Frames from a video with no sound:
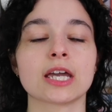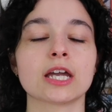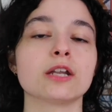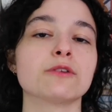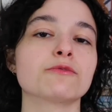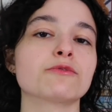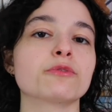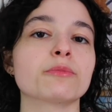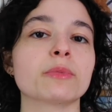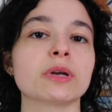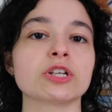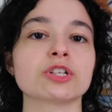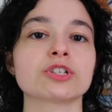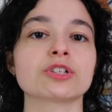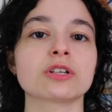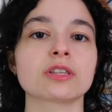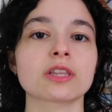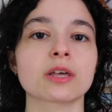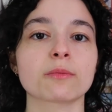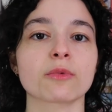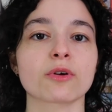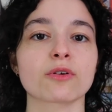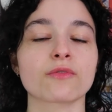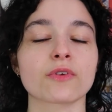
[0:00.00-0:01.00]
information in
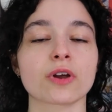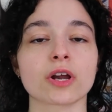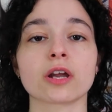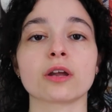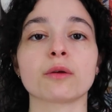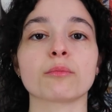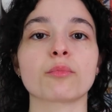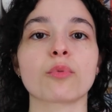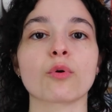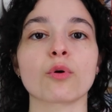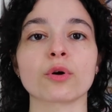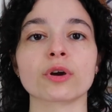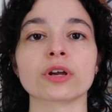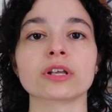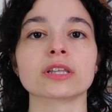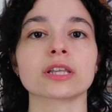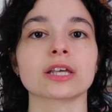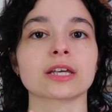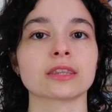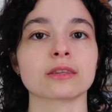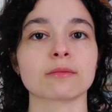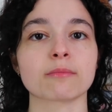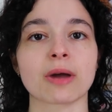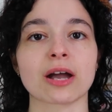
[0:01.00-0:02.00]
them are very important,
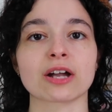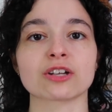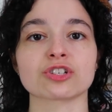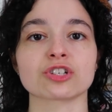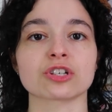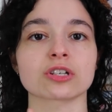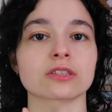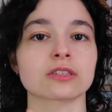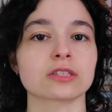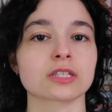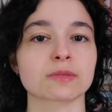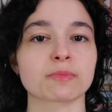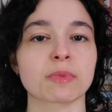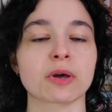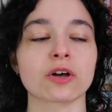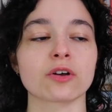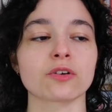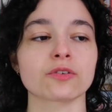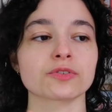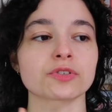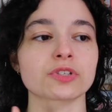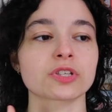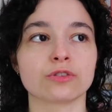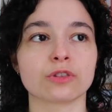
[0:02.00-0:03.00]
like the magic, the
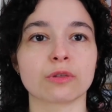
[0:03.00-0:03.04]
spells,